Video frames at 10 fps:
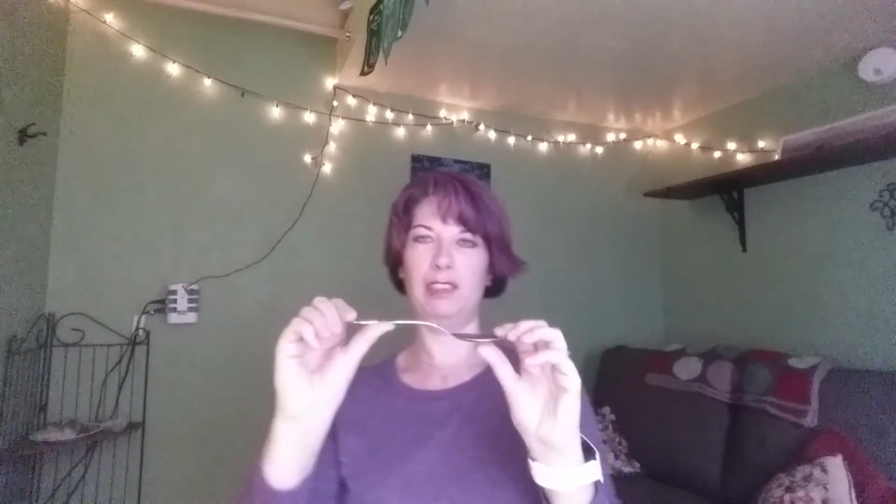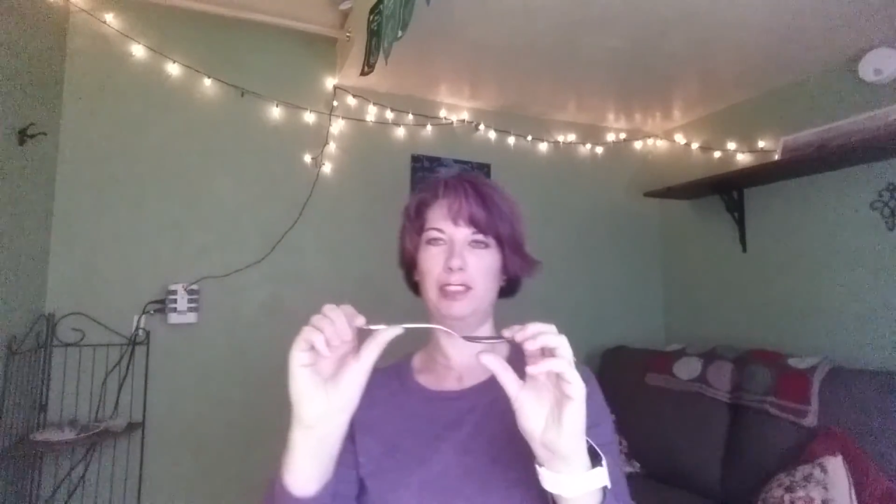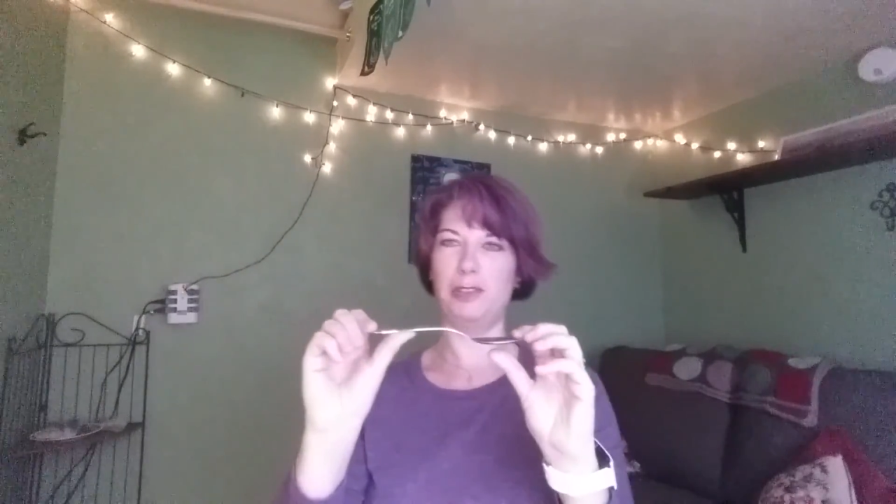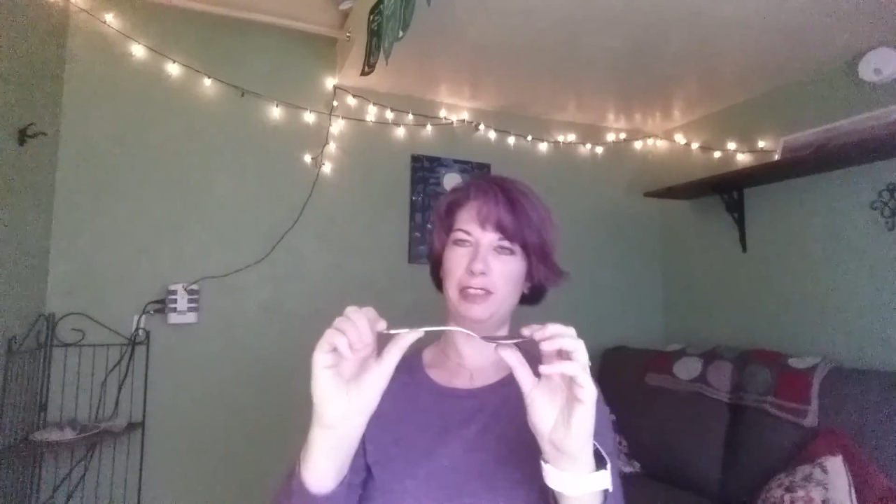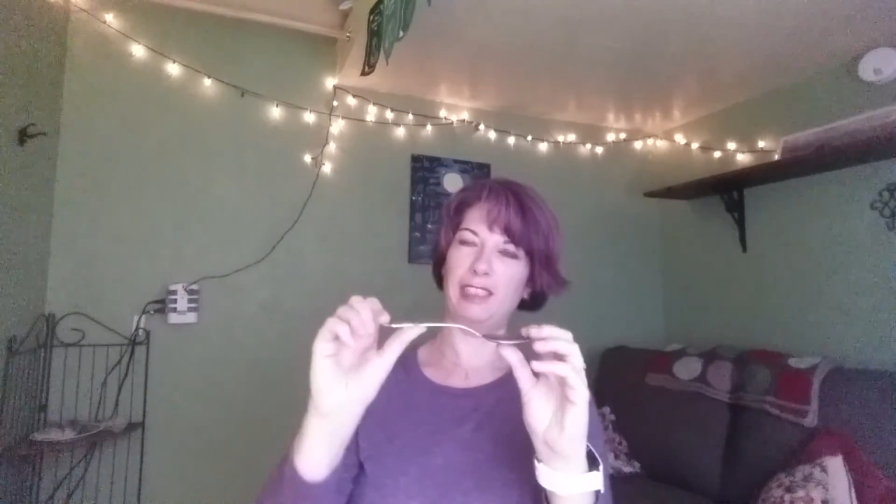
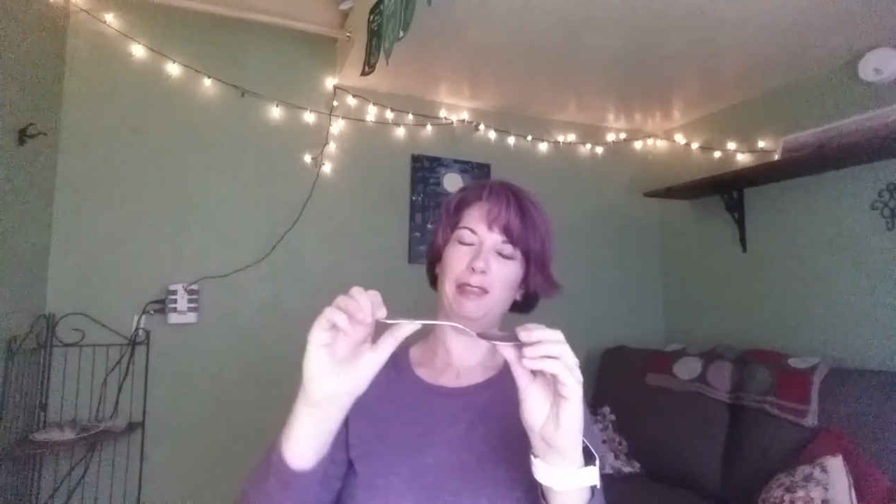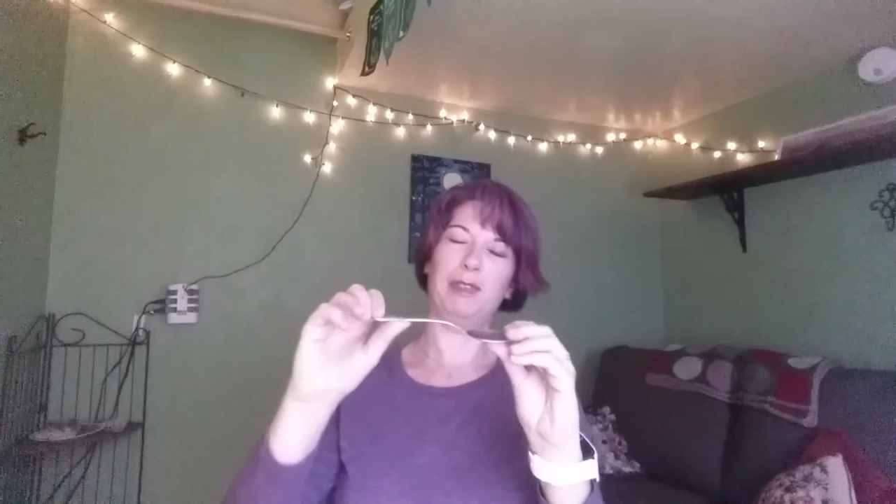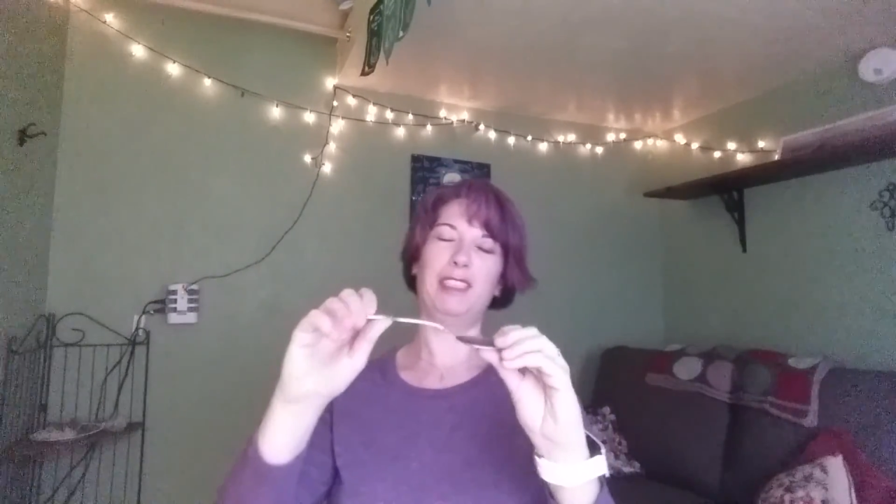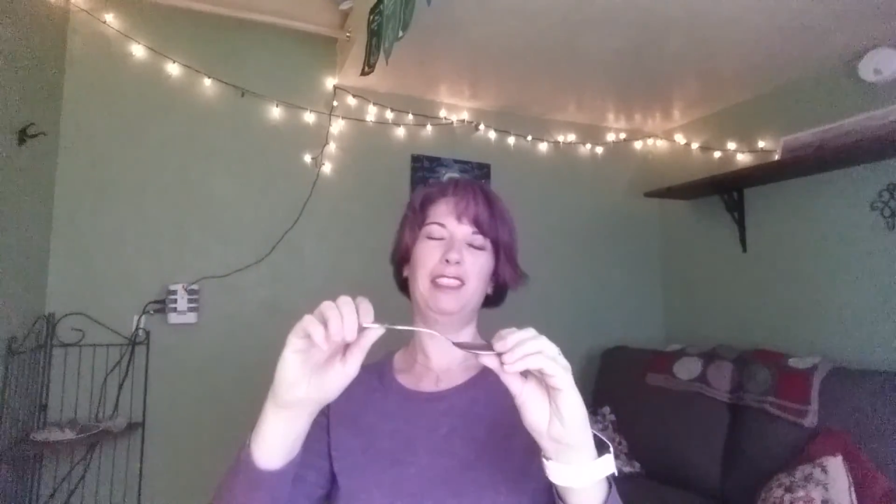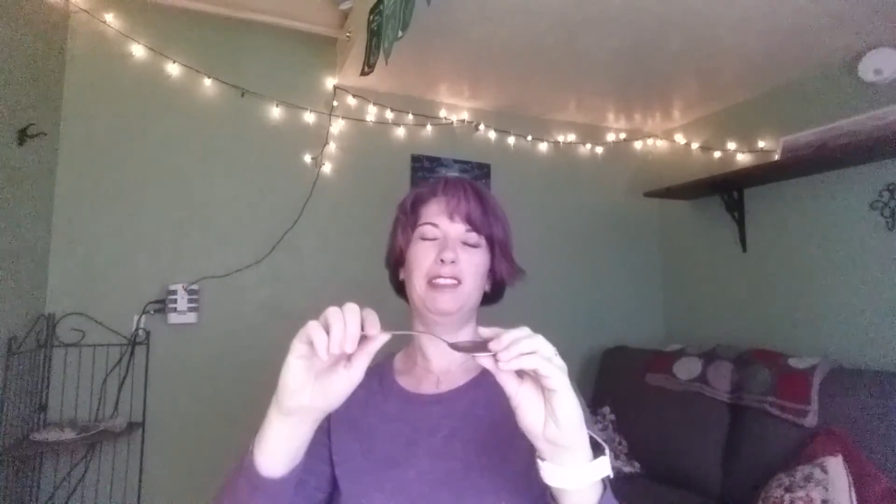at all
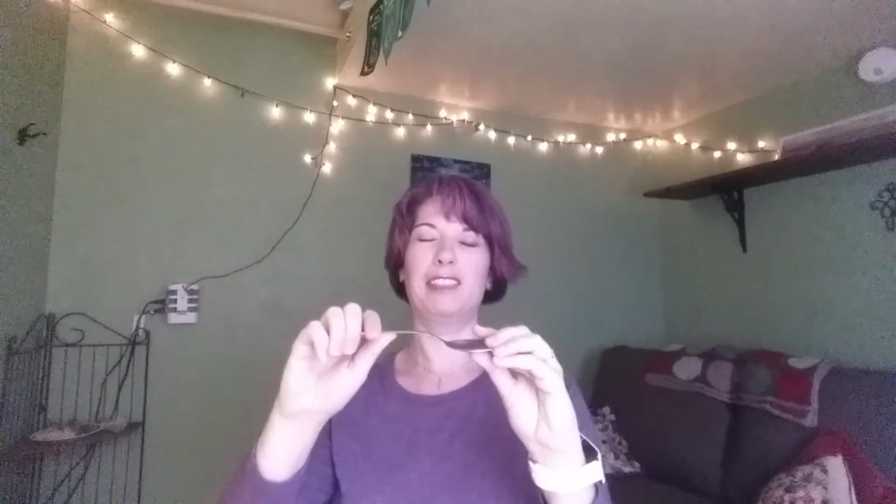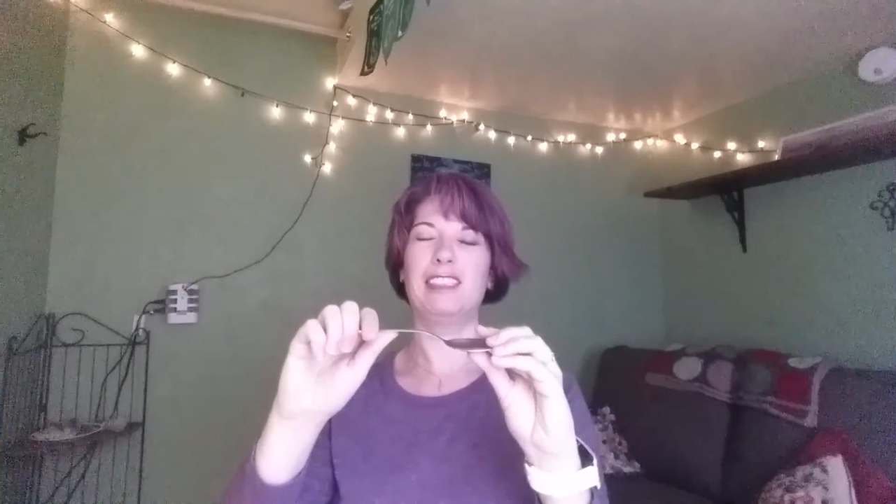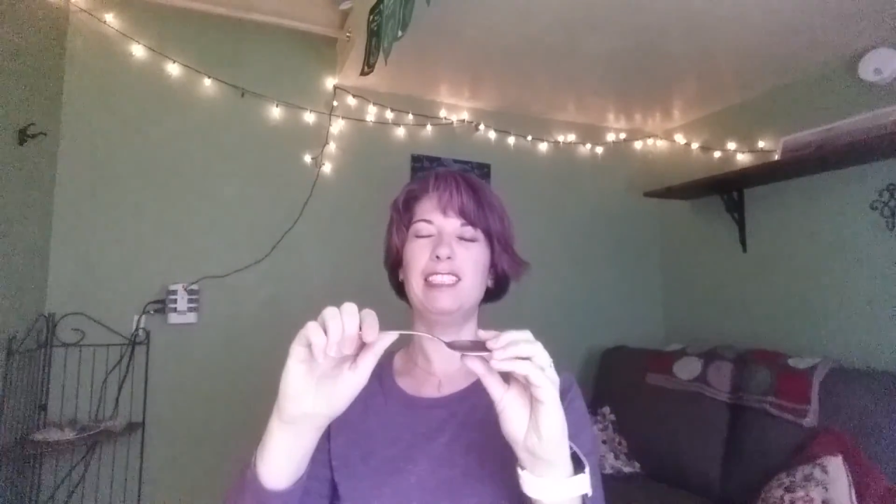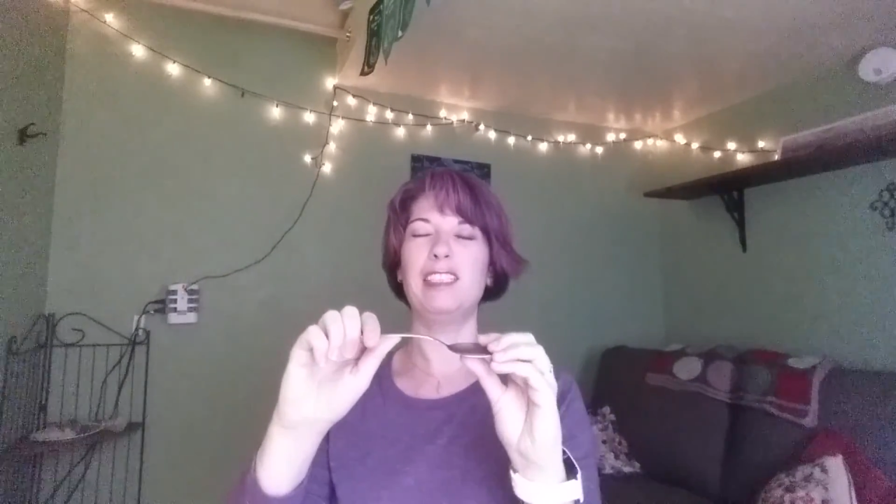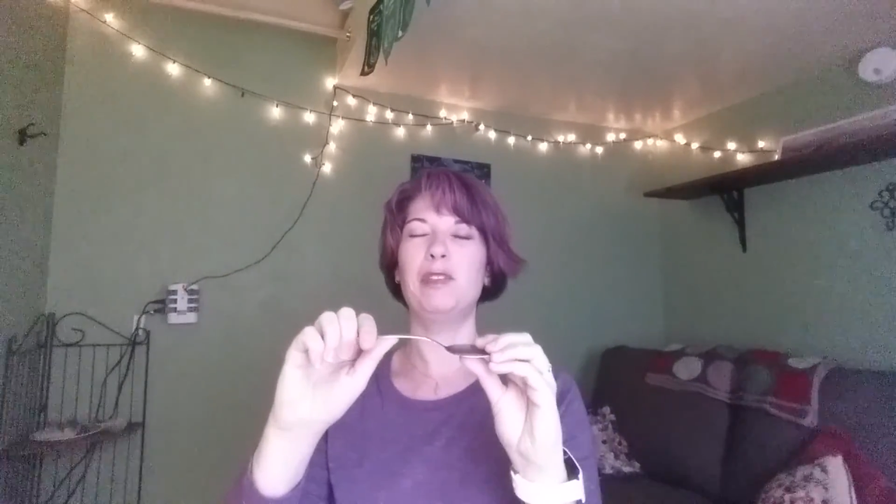times so that you can
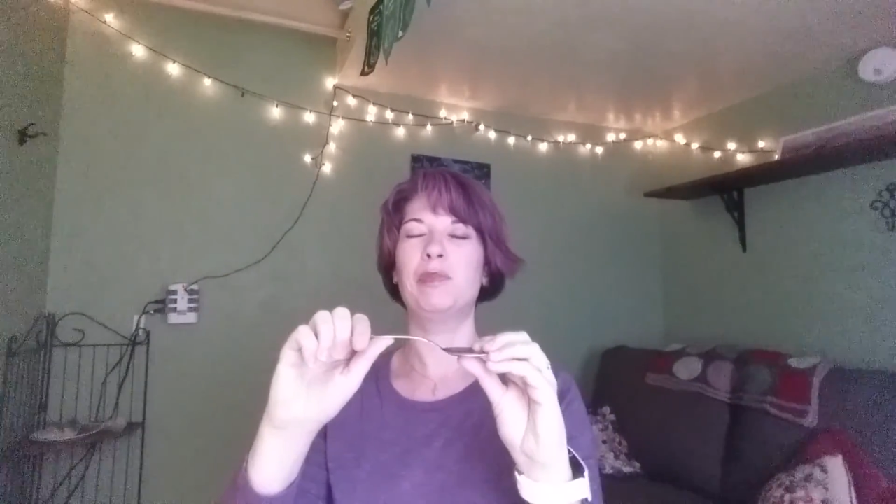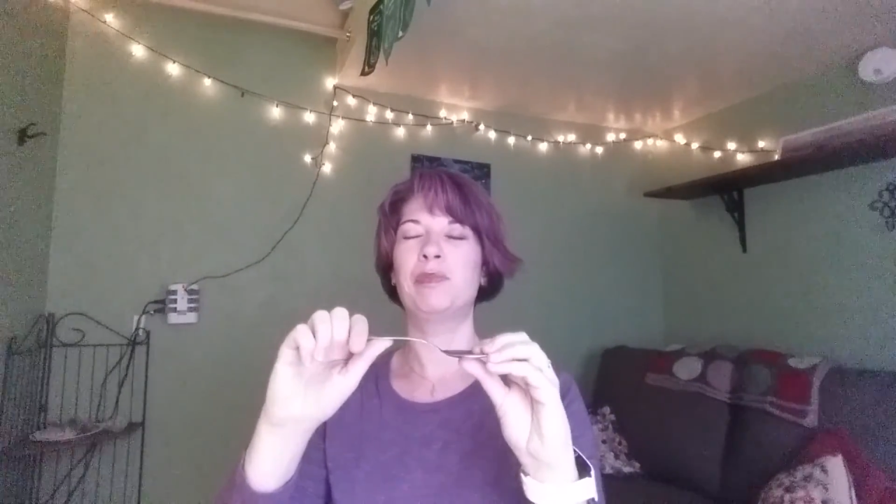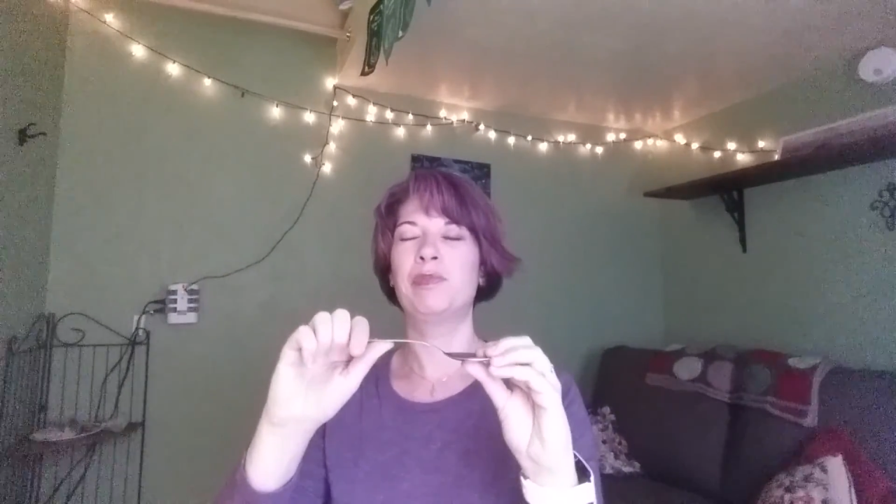see it.